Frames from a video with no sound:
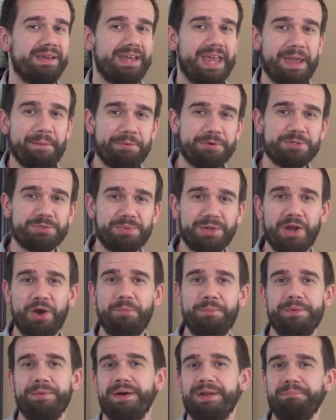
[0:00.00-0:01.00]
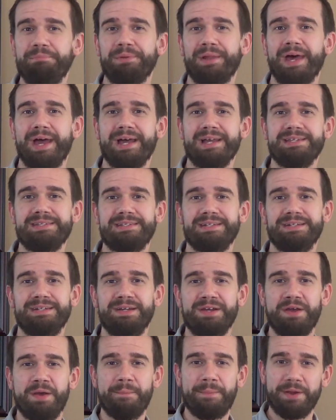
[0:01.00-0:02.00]
Campers, we hope you had a blast, and
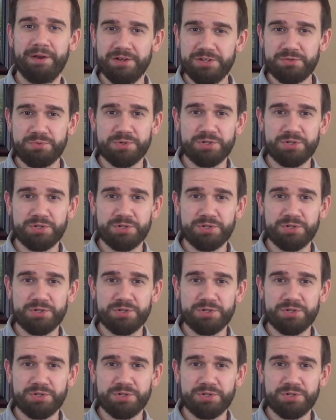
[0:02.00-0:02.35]
parents,